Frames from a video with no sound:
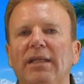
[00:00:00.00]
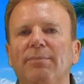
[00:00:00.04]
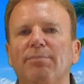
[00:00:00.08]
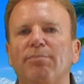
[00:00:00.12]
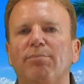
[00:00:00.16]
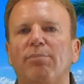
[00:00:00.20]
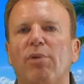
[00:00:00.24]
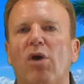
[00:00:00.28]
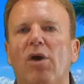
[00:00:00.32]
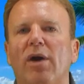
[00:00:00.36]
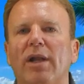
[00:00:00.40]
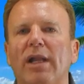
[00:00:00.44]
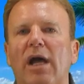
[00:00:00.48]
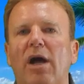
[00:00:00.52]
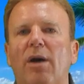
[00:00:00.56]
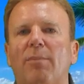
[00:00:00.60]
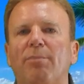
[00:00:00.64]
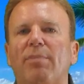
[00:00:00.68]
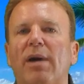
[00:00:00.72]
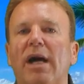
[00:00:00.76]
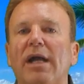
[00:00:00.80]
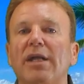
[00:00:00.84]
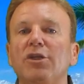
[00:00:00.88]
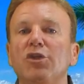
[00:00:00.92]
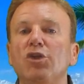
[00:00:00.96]
getting bought
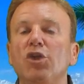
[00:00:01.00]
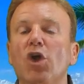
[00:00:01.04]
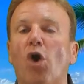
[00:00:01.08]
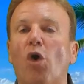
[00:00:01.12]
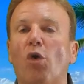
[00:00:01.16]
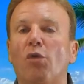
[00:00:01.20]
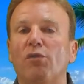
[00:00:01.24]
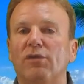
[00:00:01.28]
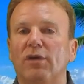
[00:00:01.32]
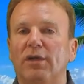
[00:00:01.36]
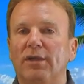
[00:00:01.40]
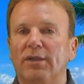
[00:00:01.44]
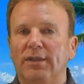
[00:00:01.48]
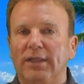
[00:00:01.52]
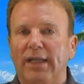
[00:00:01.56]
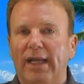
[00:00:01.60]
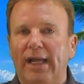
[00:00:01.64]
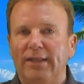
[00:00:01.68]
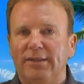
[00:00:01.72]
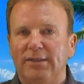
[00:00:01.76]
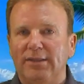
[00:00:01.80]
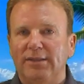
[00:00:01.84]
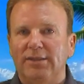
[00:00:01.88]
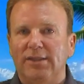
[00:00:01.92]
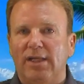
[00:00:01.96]
out by Nova
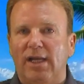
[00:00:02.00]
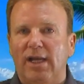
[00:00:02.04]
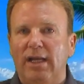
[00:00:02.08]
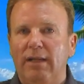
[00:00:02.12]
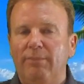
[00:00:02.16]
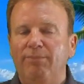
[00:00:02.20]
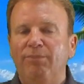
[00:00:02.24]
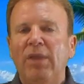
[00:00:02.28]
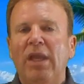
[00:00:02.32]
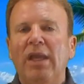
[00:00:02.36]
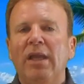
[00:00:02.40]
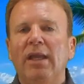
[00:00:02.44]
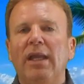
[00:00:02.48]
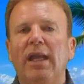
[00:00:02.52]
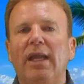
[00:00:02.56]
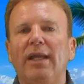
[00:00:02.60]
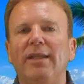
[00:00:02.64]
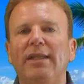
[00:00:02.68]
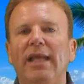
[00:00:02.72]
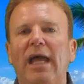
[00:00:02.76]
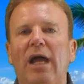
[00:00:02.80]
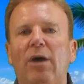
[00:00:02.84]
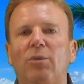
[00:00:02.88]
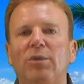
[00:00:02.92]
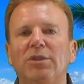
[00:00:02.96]
at the time.
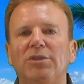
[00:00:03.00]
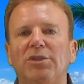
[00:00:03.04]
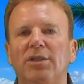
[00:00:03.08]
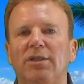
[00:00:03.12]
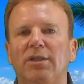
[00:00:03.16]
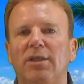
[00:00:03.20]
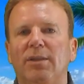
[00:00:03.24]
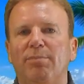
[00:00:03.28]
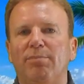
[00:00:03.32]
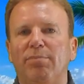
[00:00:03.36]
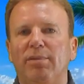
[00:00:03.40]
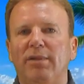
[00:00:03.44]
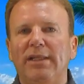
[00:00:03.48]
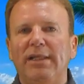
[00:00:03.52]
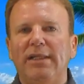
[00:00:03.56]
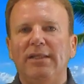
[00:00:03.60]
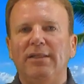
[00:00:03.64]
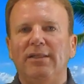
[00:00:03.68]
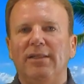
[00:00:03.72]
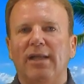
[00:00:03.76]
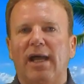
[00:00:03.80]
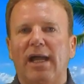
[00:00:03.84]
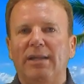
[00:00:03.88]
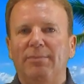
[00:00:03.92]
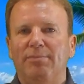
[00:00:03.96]
And that was a
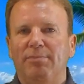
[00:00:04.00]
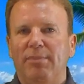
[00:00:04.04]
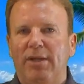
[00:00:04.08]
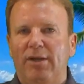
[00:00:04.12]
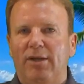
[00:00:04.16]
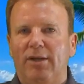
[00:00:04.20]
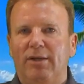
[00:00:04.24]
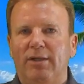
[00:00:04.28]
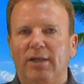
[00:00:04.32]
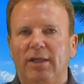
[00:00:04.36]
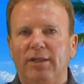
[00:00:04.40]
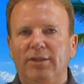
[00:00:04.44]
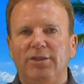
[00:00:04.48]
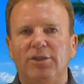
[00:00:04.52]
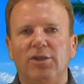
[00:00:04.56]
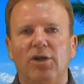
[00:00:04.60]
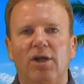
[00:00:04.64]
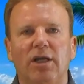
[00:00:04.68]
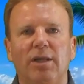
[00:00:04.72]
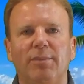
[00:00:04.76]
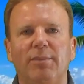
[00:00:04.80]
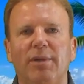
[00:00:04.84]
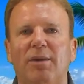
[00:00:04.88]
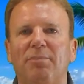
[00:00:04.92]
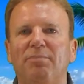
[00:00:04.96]
complete nightmare. You
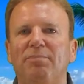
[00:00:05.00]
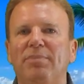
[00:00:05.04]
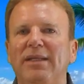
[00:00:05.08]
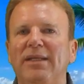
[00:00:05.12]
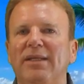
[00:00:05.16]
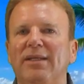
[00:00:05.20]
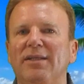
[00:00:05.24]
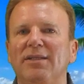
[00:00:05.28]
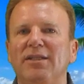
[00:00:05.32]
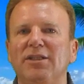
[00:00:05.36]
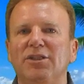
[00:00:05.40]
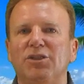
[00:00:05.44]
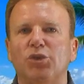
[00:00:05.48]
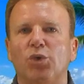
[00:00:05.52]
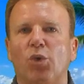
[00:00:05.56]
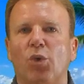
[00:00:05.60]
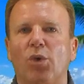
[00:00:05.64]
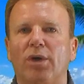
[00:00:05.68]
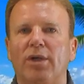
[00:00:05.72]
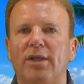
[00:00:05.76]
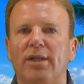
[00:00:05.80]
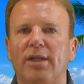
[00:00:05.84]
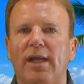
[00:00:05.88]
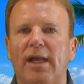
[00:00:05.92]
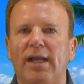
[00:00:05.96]
talk about being
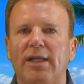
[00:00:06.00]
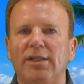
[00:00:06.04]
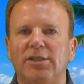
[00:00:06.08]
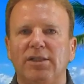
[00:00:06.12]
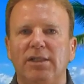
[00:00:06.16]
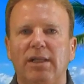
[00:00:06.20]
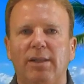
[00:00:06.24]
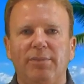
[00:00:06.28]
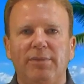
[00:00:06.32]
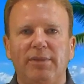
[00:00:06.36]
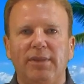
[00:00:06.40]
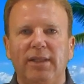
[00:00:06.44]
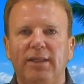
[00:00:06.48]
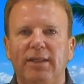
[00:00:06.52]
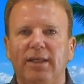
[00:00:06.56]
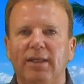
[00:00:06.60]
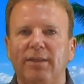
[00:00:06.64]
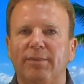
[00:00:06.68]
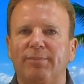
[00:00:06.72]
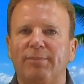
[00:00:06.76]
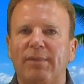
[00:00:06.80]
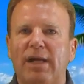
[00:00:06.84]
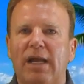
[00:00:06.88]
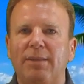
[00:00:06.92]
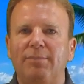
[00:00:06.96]
disorganized, and I'm thinking
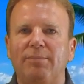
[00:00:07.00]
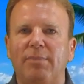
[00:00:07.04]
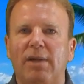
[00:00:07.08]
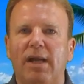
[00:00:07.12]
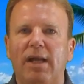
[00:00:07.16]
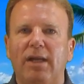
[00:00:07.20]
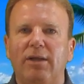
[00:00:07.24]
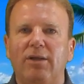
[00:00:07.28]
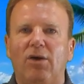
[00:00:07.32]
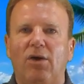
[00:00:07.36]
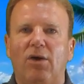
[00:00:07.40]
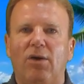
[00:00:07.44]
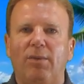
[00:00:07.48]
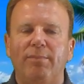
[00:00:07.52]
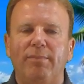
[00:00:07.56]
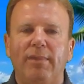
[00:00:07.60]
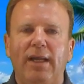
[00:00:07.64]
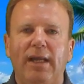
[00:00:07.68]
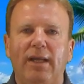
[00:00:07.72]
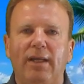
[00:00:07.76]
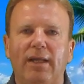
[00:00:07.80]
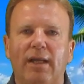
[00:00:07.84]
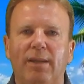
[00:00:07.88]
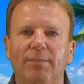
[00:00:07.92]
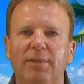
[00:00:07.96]
in my mind, oh
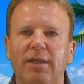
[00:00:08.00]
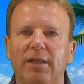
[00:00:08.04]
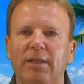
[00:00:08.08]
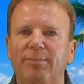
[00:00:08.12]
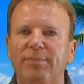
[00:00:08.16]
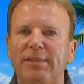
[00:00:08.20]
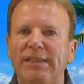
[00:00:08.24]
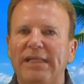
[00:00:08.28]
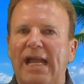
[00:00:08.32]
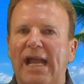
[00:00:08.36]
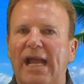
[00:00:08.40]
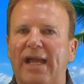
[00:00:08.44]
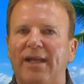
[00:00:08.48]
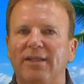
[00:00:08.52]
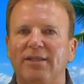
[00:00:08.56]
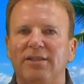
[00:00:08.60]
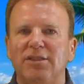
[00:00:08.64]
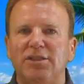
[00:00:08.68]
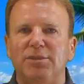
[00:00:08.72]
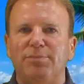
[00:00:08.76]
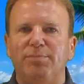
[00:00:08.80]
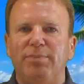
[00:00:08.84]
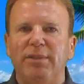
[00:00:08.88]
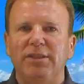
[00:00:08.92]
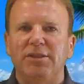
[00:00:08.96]
man, I'm going to be out of
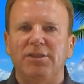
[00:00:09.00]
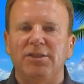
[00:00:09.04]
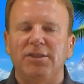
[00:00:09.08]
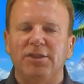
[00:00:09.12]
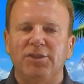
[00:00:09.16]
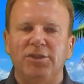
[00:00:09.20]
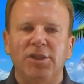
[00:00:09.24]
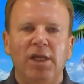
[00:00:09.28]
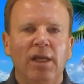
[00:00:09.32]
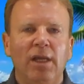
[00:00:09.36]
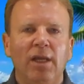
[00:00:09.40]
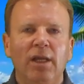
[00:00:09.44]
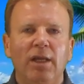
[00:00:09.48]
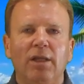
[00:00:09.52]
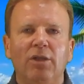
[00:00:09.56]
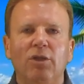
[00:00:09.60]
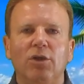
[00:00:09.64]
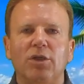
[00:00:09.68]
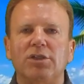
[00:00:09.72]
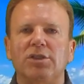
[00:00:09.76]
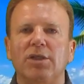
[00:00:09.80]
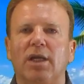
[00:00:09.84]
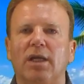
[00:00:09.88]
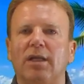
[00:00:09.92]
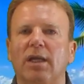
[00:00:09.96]
this business. It
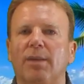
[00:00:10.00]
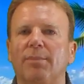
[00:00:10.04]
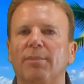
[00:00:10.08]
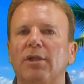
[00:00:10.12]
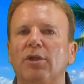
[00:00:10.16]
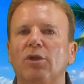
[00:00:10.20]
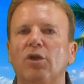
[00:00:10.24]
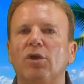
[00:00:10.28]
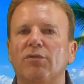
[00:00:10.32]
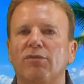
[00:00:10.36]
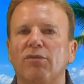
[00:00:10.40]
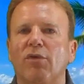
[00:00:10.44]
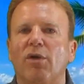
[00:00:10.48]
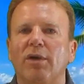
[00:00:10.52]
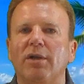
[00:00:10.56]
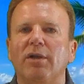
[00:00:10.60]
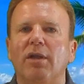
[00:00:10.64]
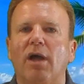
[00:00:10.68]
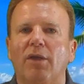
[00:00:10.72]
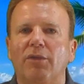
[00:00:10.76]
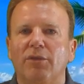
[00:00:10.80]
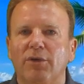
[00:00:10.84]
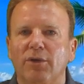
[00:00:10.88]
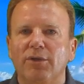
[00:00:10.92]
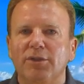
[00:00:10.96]
looks like I'm going to look for
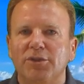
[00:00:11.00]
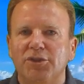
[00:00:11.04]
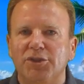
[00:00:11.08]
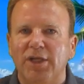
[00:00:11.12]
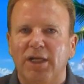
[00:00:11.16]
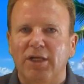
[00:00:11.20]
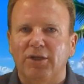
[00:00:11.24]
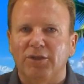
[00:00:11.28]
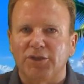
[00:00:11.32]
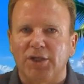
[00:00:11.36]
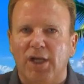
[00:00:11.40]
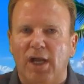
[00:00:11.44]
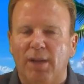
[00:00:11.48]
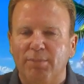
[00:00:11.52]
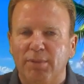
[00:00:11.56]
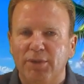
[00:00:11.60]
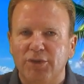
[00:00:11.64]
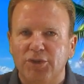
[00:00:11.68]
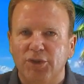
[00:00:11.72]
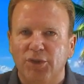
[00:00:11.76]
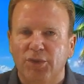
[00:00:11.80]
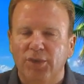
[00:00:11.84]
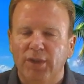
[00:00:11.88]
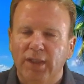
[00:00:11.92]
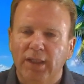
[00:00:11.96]
another sales
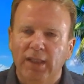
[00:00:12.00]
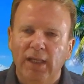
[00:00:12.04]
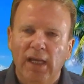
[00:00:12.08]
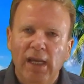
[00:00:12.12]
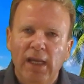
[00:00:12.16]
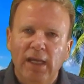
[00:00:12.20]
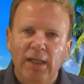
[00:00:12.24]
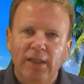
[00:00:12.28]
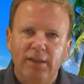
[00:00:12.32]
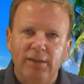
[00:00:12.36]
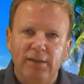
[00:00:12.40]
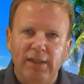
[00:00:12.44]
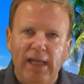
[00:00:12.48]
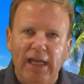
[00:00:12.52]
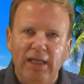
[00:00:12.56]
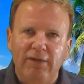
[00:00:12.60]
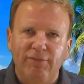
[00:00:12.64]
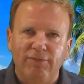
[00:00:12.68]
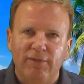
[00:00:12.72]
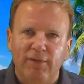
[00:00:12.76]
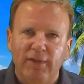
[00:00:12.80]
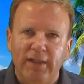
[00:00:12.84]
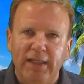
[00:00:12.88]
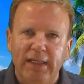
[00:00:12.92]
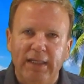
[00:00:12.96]
opportunity.
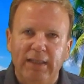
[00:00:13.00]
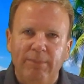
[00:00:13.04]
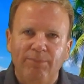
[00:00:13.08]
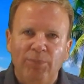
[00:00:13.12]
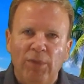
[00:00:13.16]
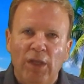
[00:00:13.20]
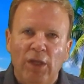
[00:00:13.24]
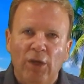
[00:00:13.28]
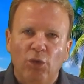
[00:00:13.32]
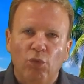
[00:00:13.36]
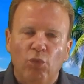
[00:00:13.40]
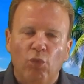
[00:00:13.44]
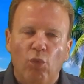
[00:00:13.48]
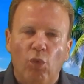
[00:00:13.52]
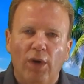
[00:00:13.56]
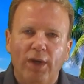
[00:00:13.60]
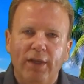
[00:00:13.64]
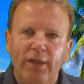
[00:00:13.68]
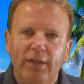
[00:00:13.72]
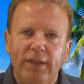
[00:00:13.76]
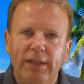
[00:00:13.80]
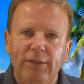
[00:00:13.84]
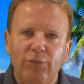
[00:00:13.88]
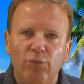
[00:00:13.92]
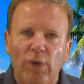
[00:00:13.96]
Thankfully, one
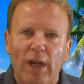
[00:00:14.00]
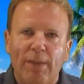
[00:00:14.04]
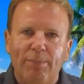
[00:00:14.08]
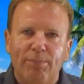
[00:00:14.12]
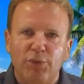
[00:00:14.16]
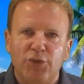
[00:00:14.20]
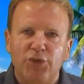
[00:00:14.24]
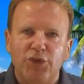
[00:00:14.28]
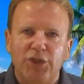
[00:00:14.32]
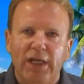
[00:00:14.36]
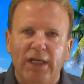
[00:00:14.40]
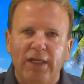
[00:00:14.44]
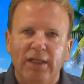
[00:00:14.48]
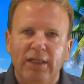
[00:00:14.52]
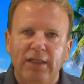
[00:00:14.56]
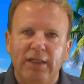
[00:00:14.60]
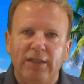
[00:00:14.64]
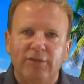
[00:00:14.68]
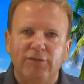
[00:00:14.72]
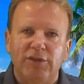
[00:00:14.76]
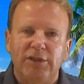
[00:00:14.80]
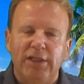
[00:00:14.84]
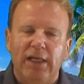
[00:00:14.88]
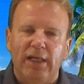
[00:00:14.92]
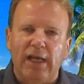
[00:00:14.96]
of the
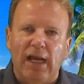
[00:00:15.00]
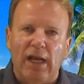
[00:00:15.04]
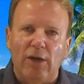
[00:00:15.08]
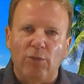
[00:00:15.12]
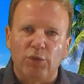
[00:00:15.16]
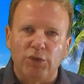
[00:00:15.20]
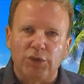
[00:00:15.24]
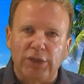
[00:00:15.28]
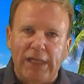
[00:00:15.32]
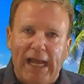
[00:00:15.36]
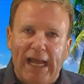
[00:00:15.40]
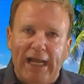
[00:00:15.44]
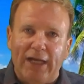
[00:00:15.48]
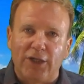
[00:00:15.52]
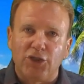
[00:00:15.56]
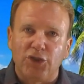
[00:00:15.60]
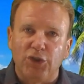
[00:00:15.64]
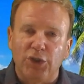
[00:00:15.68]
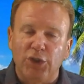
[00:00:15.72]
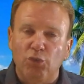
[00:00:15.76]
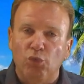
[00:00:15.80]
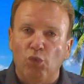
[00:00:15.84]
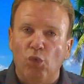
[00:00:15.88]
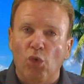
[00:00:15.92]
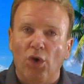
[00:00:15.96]
representatives that I was
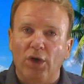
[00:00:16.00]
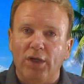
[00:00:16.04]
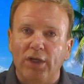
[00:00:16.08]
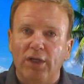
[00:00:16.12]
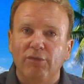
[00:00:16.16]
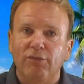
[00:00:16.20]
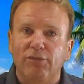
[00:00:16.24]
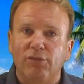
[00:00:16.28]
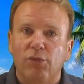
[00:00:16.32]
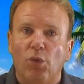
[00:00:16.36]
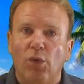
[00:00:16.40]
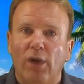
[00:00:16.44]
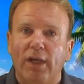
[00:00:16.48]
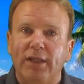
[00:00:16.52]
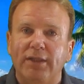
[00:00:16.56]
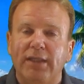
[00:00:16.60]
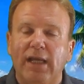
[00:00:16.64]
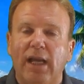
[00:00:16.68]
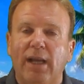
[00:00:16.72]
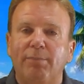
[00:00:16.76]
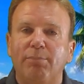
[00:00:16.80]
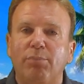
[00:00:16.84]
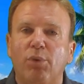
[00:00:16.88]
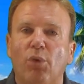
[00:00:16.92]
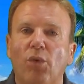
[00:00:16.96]
actually working for at
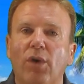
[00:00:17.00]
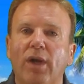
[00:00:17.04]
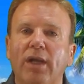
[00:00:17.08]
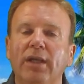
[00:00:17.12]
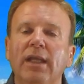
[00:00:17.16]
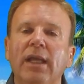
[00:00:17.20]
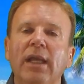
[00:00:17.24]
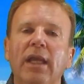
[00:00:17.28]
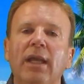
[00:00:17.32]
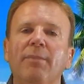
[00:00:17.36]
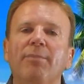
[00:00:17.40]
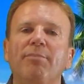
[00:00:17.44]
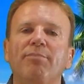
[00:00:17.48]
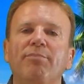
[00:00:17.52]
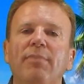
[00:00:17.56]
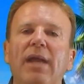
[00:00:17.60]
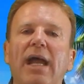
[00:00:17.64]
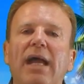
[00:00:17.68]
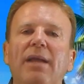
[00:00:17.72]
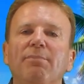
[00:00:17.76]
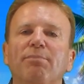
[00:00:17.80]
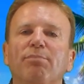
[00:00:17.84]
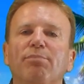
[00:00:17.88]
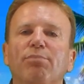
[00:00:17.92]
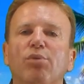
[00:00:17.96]
that point
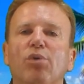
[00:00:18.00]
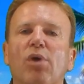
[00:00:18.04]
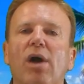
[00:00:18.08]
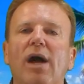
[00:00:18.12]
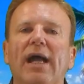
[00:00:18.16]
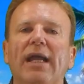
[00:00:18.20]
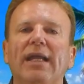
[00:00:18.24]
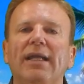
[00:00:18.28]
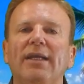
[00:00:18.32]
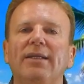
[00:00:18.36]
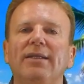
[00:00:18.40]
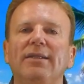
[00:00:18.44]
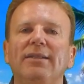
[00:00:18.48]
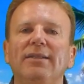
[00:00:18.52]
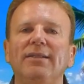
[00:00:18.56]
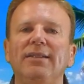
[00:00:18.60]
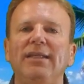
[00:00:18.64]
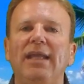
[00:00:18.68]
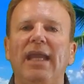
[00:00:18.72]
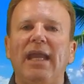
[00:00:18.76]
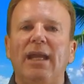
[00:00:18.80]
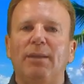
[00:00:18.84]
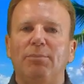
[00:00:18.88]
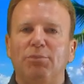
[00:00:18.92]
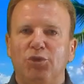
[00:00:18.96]
met Brian
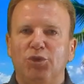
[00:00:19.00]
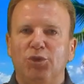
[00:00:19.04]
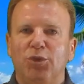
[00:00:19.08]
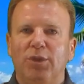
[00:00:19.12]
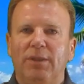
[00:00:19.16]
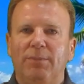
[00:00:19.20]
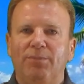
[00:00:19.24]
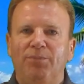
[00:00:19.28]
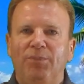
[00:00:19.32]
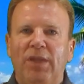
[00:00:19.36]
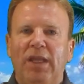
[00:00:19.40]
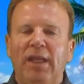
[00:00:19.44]
Campstra.